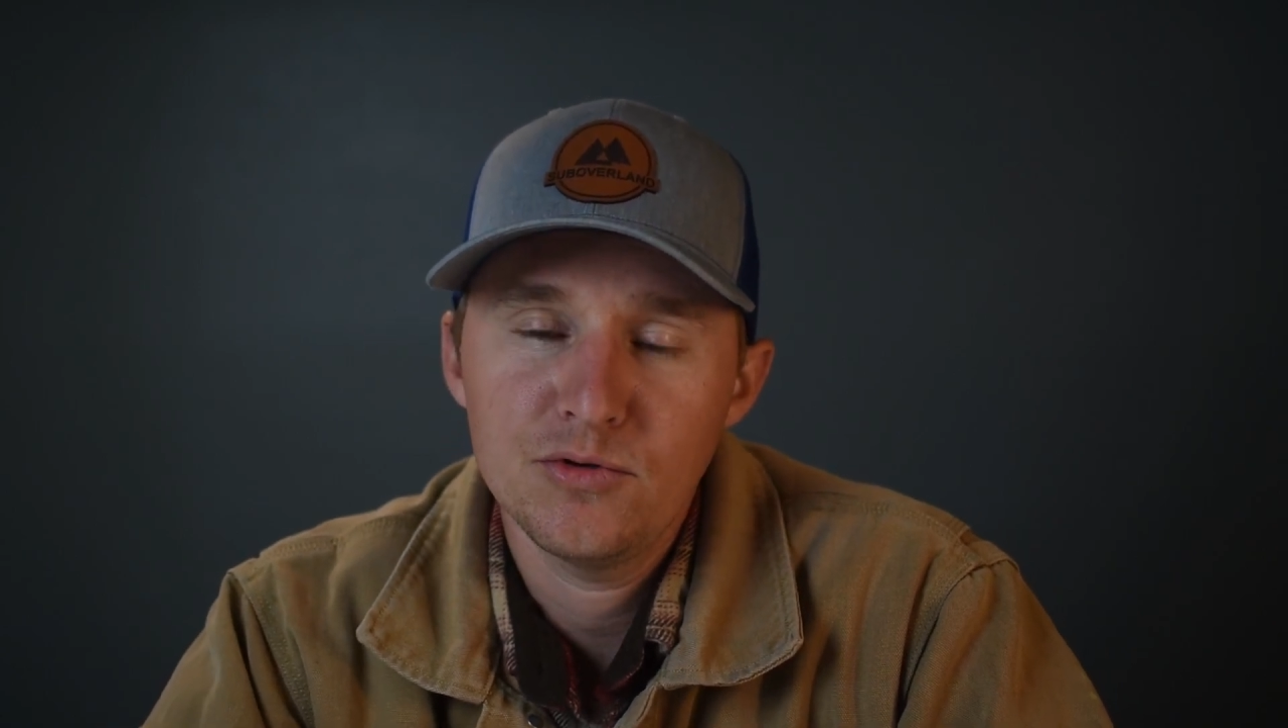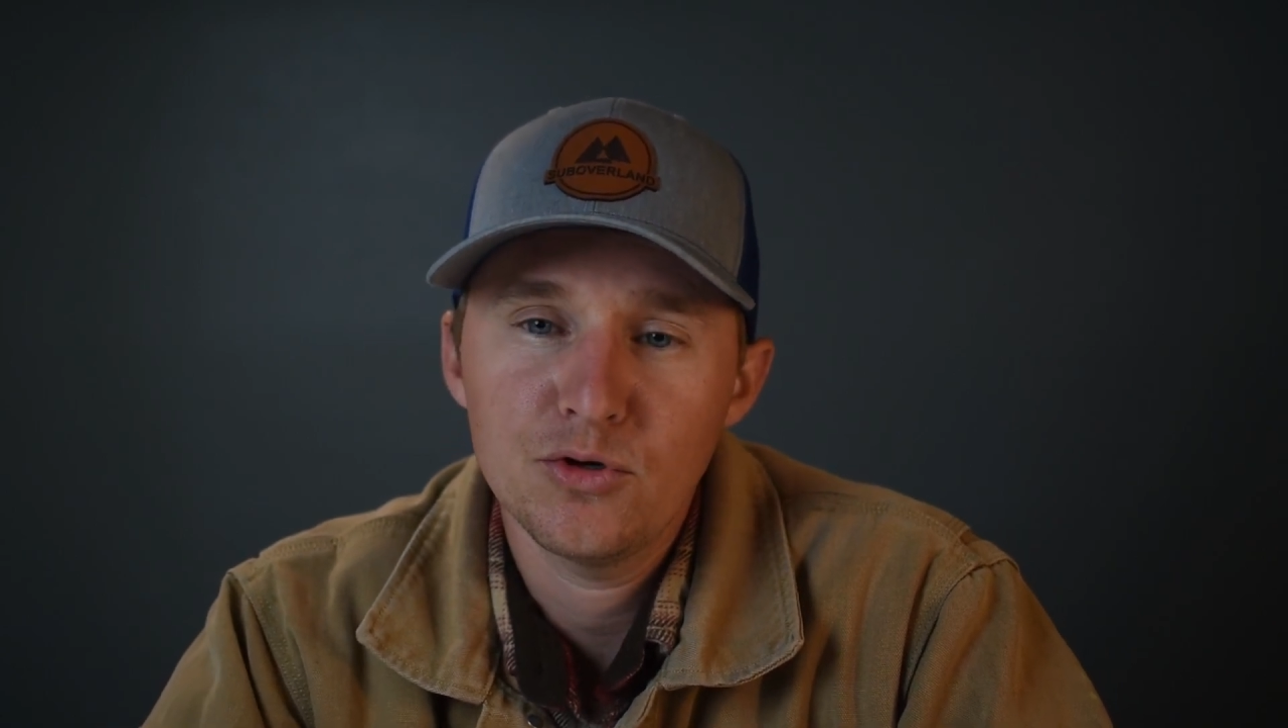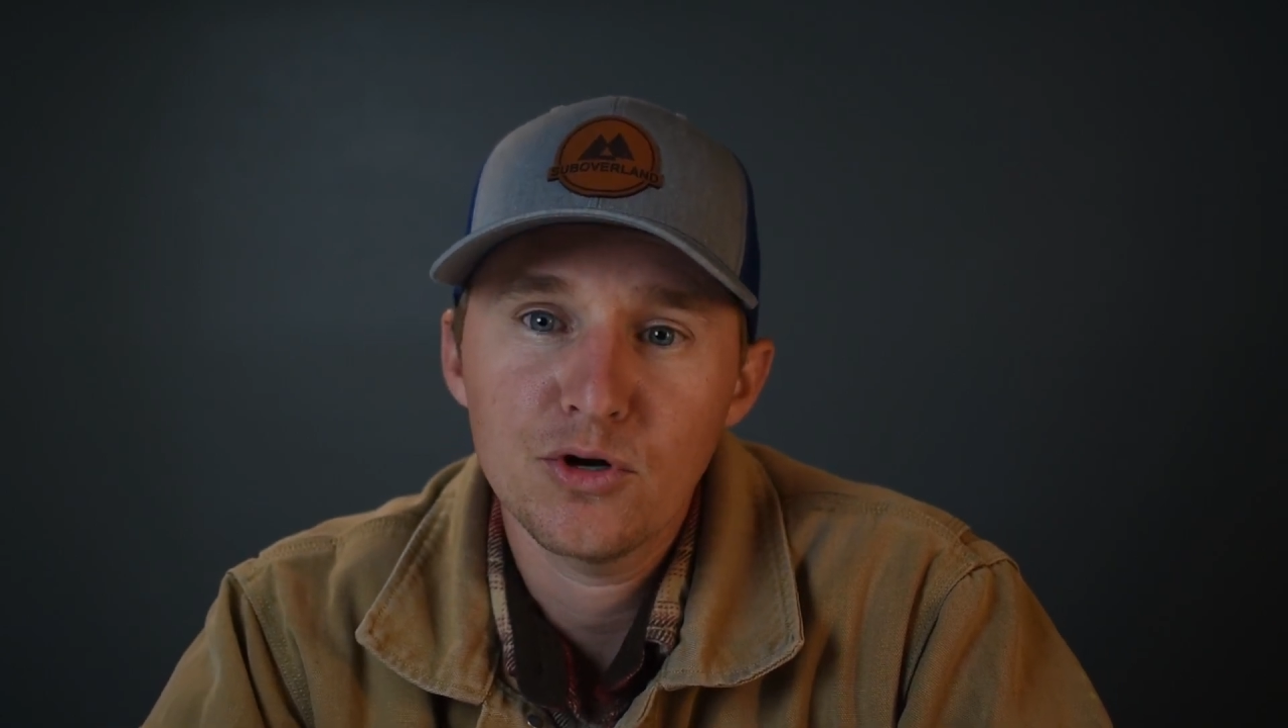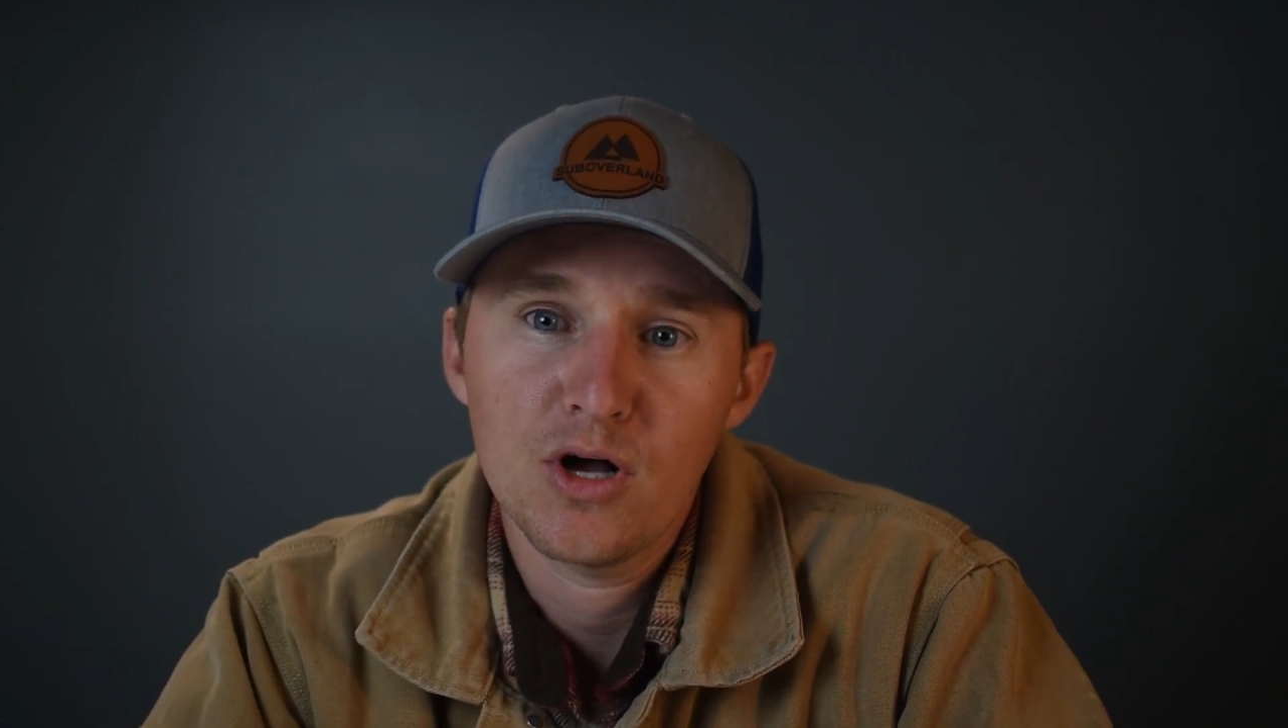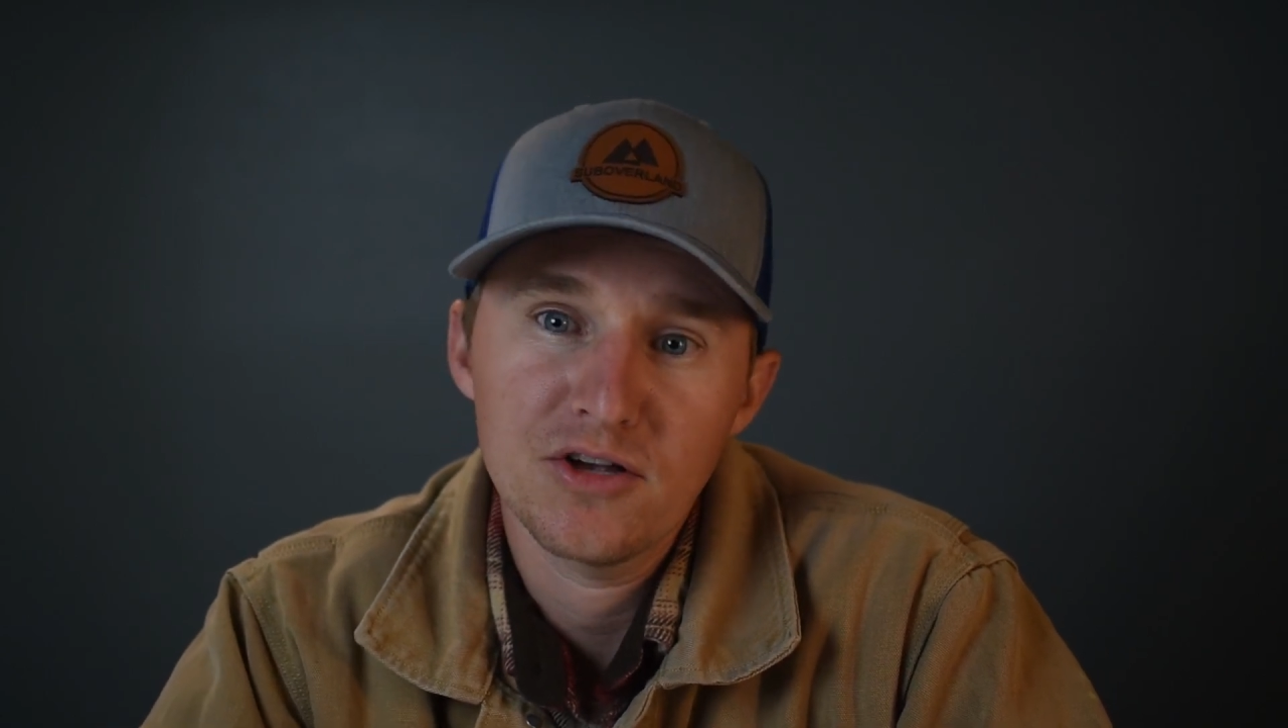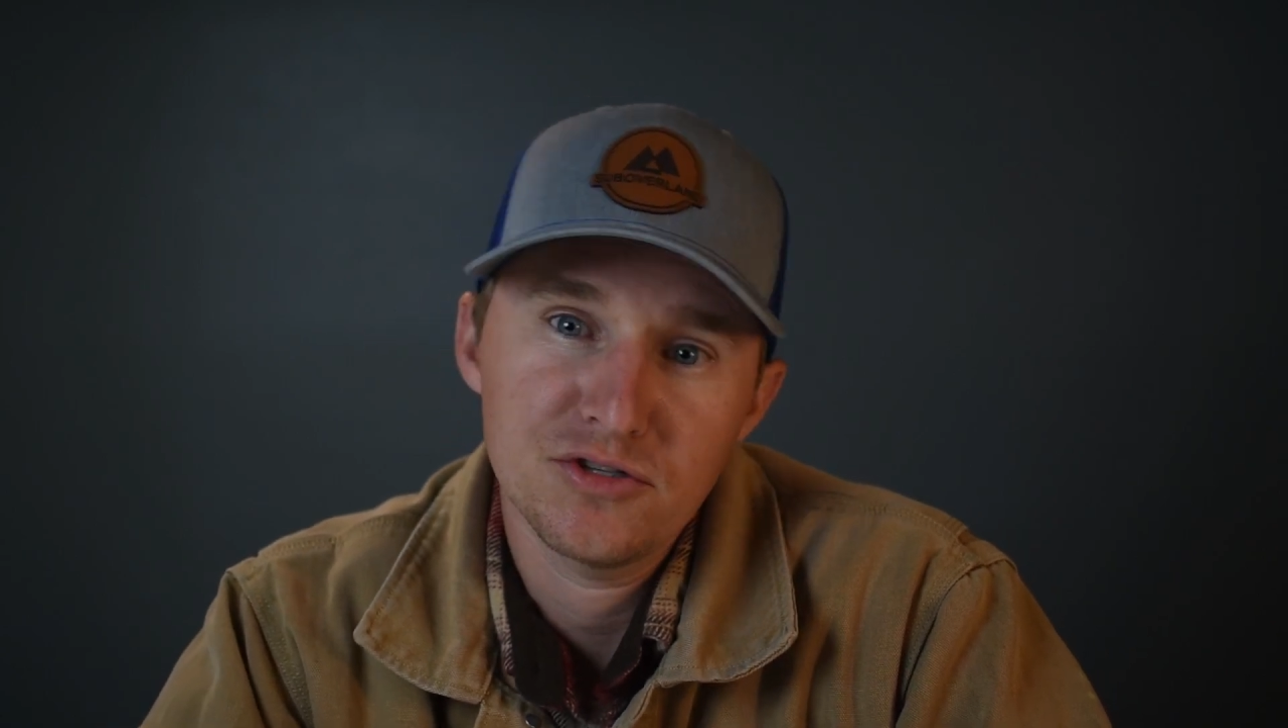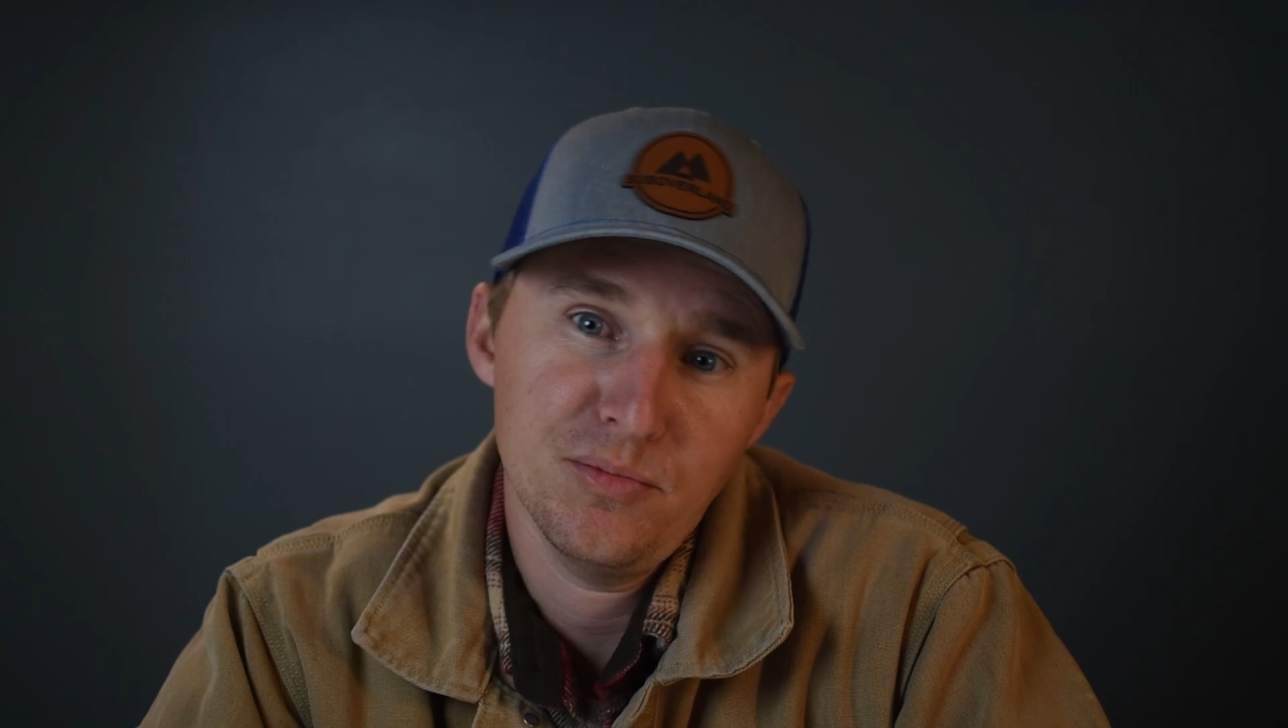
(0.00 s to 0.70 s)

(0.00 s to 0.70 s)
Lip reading: total cost